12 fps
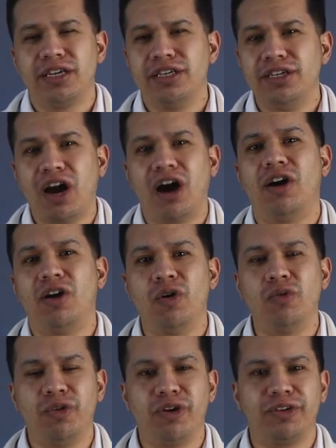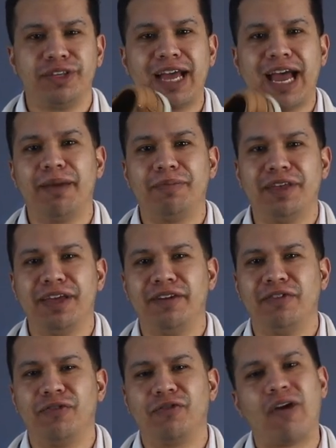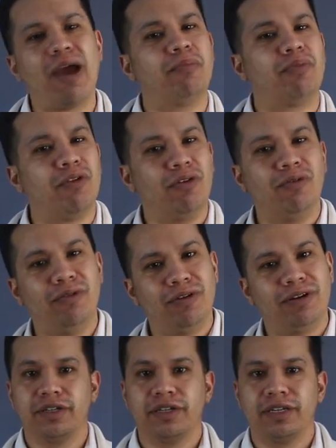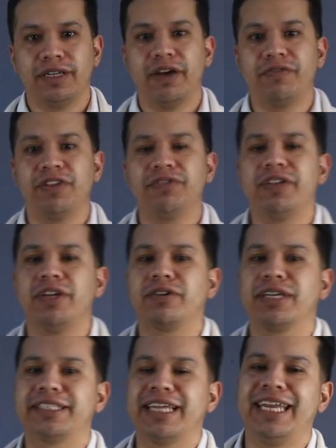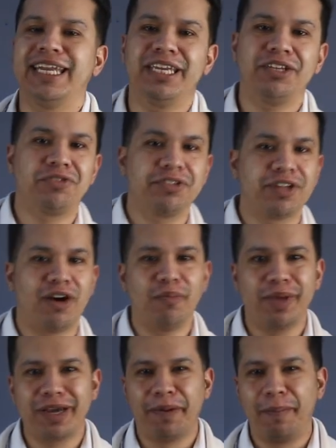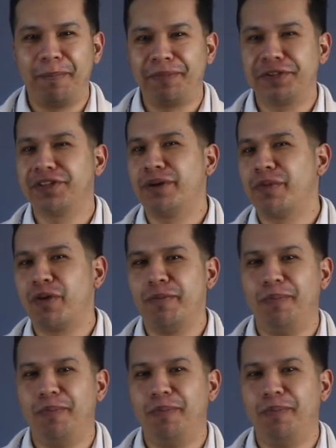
yacht owner type than frat bro. Now, if this video gets any interest, I'll make a summer